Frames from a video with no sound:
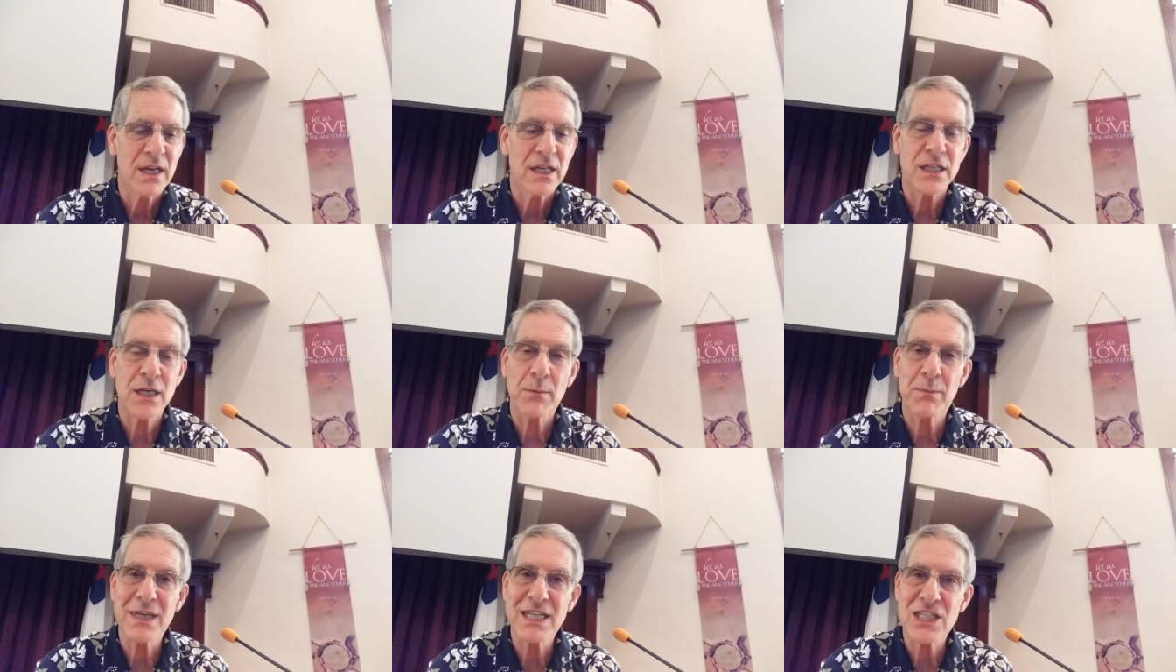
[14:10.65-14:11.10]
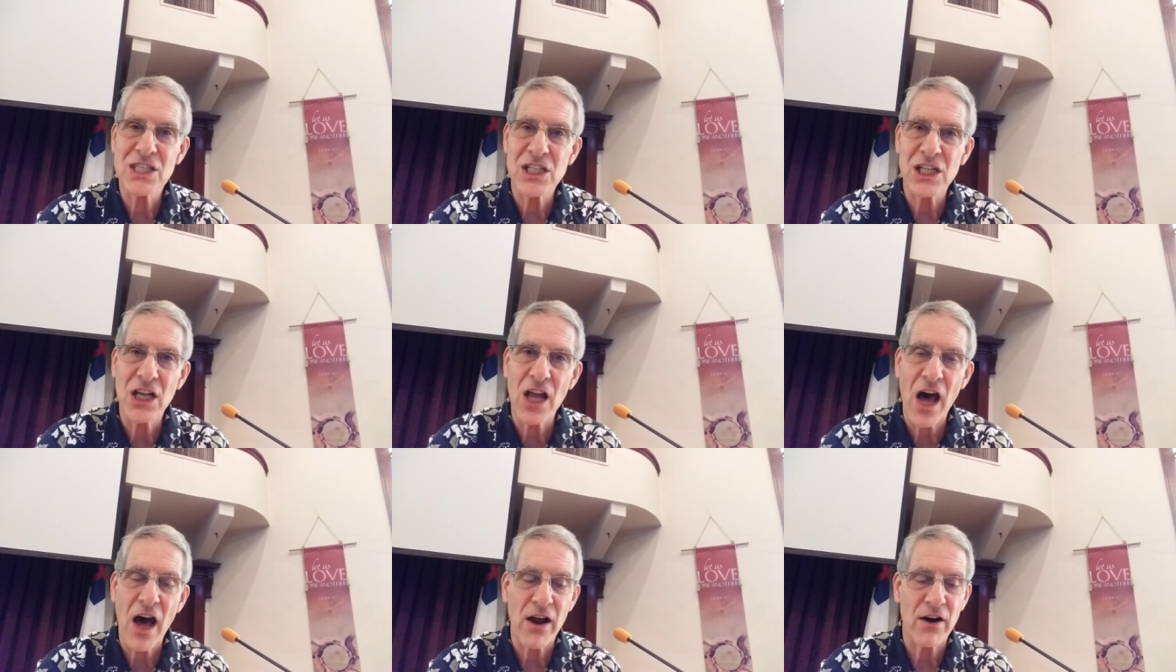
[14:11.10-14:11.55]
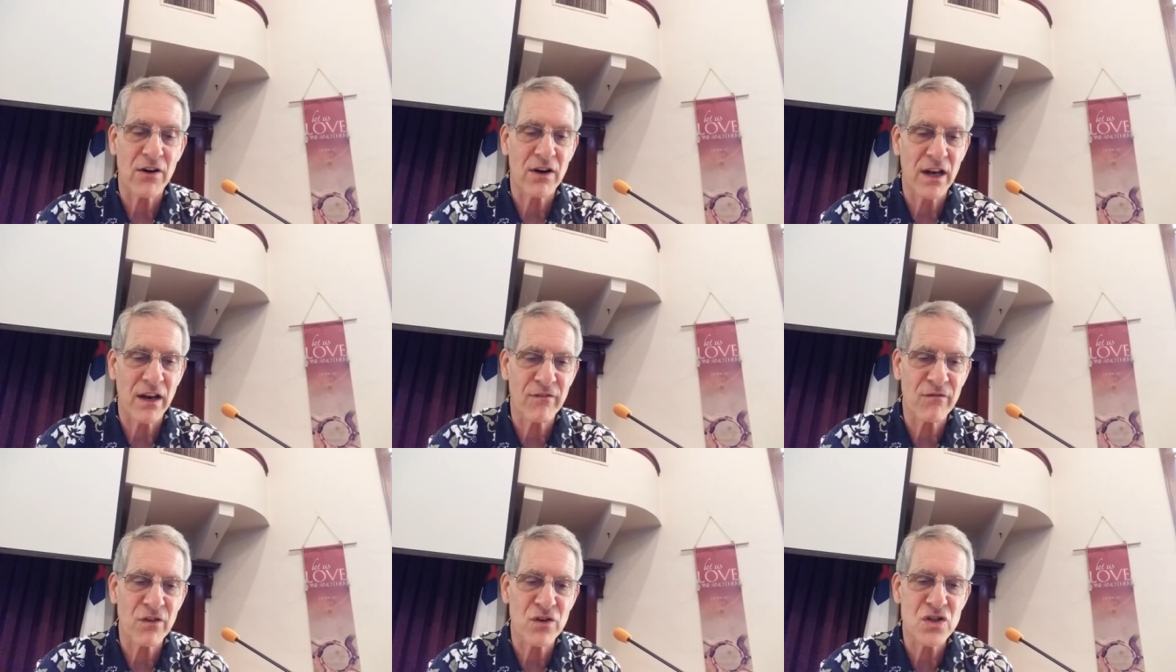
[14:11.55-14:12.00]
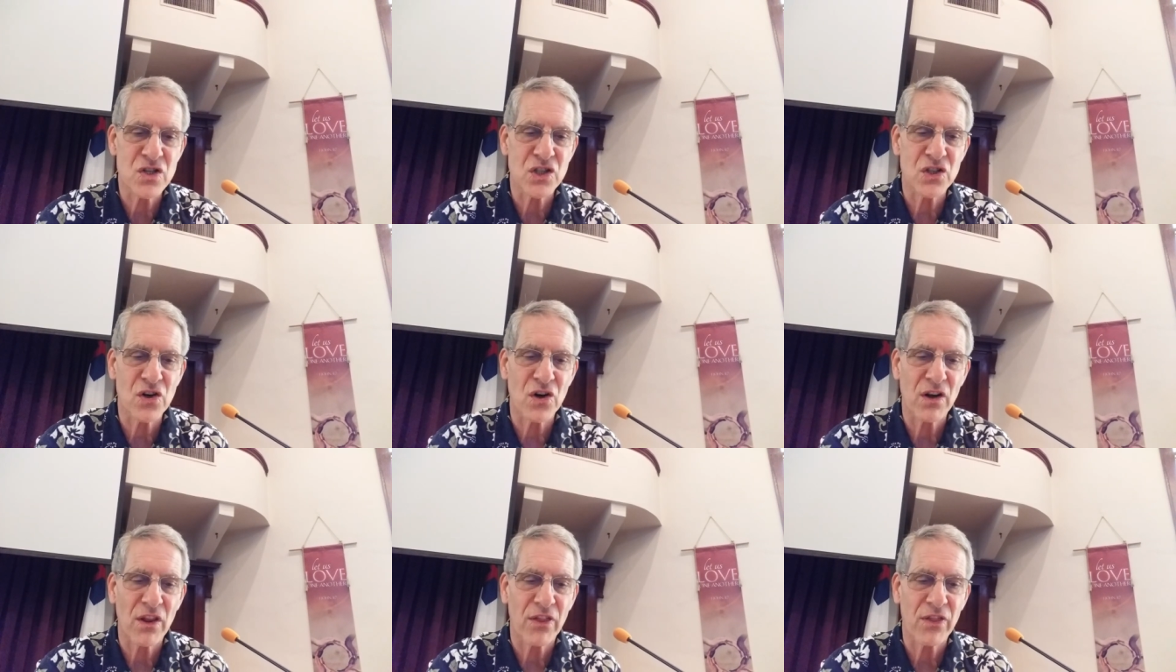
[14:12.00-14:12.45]
to be slaughtered in
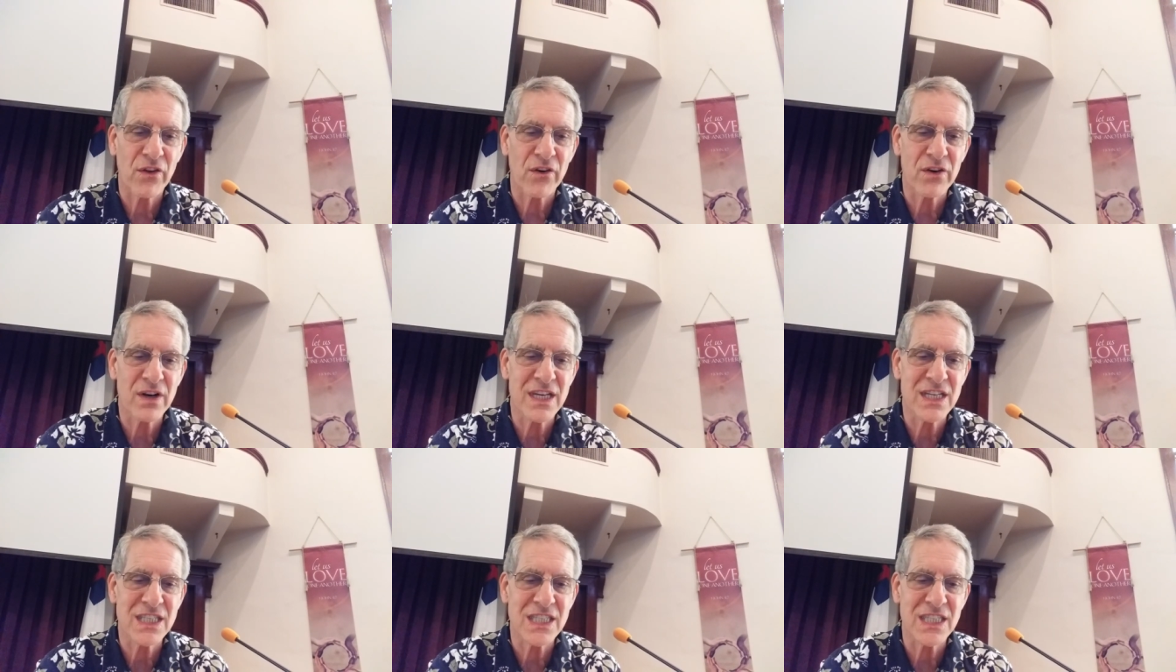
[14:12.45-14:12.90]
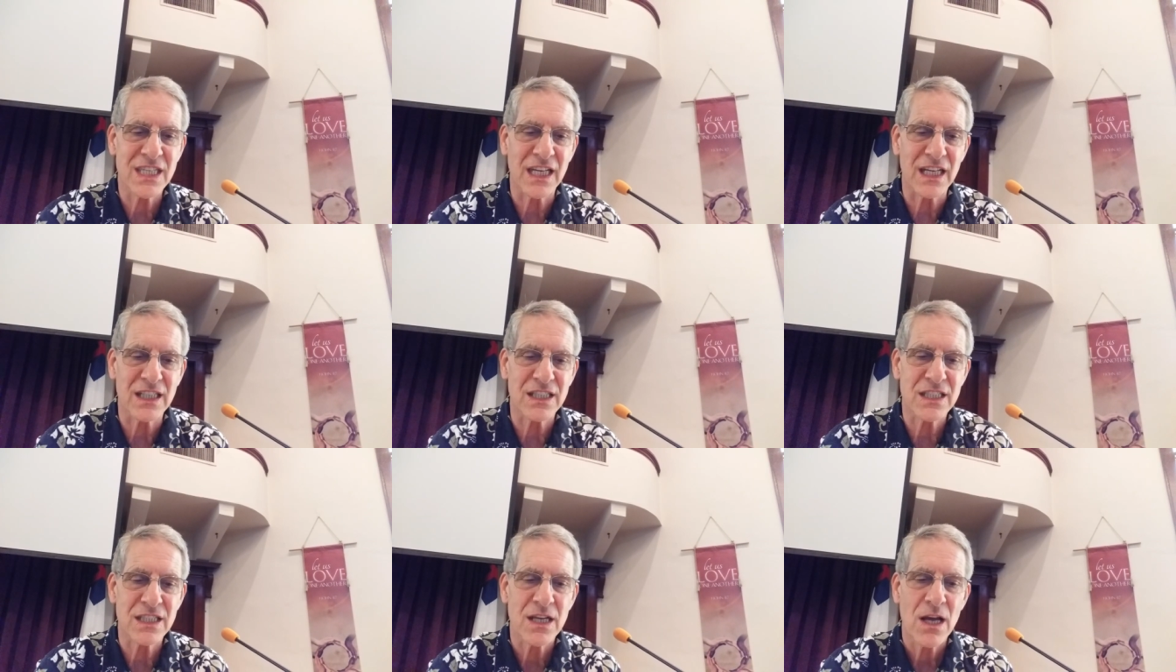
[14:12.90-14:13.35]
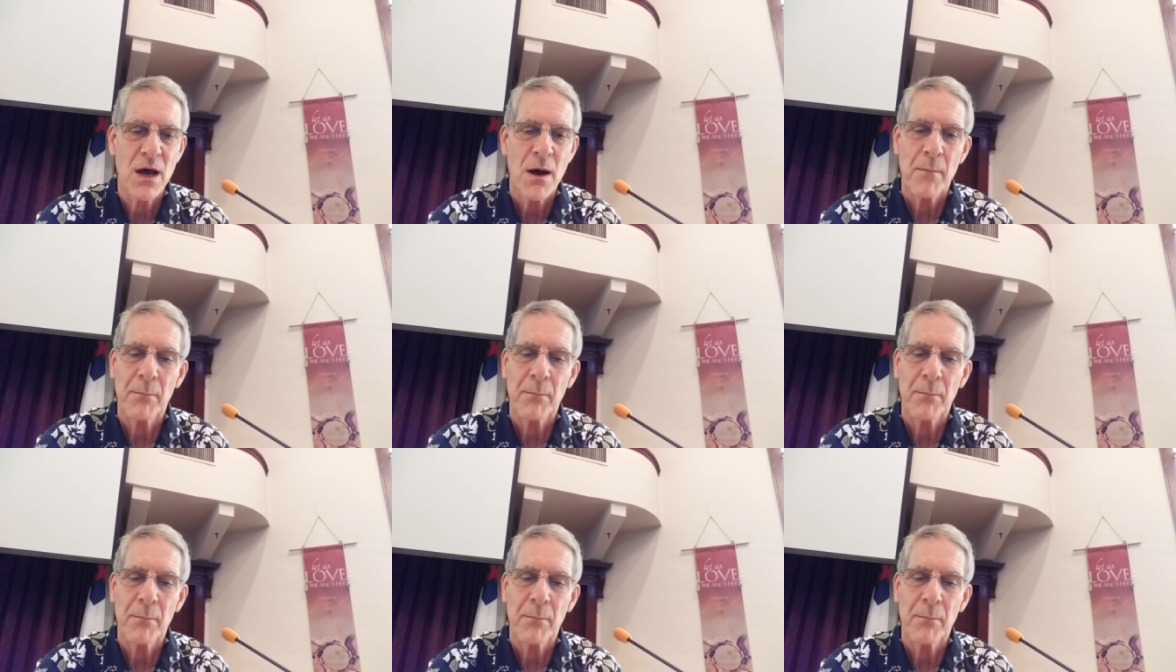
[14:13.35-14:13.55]
verse 36.